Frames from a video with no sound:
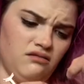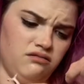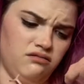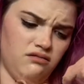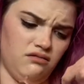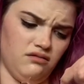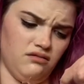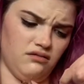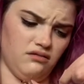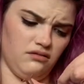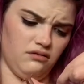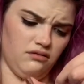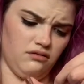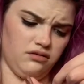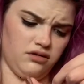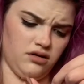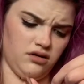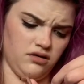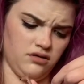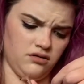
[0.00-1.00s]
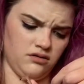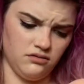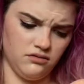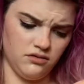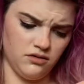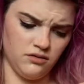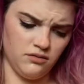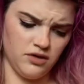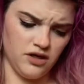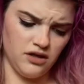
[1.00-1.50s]
Oh,
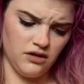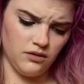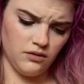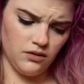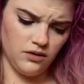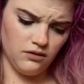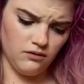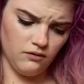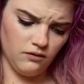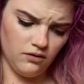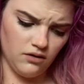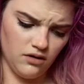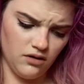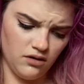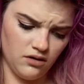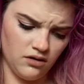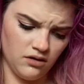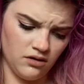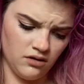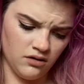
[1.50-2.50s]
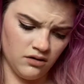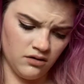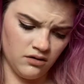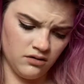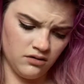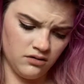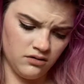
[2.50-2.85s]
what am I doing wrong?